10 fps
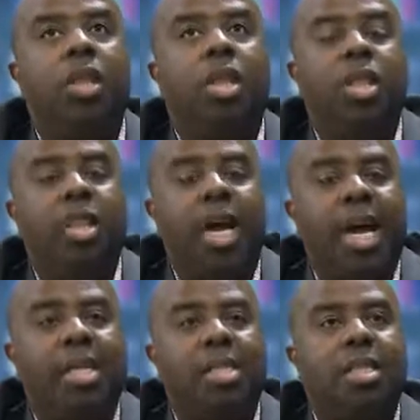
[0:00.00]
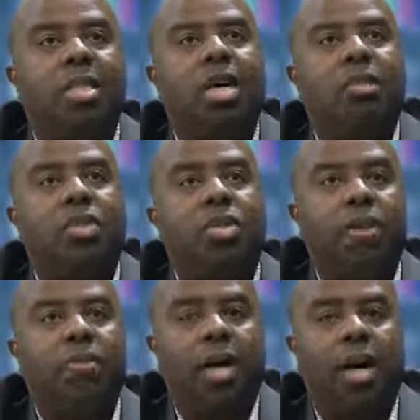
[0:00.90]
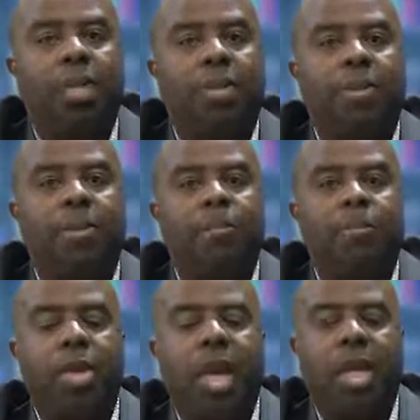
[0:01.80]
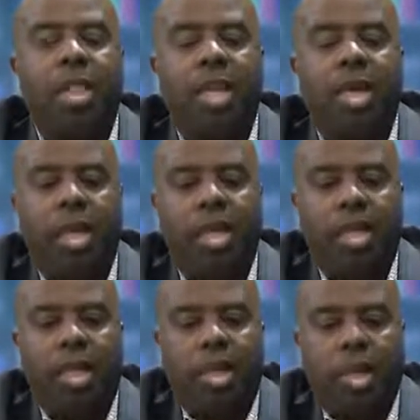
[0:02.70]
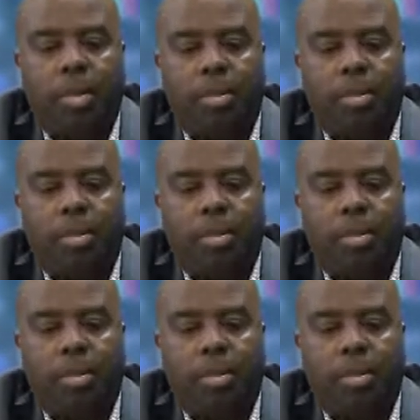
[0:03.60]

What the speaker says: the essence of serving others and the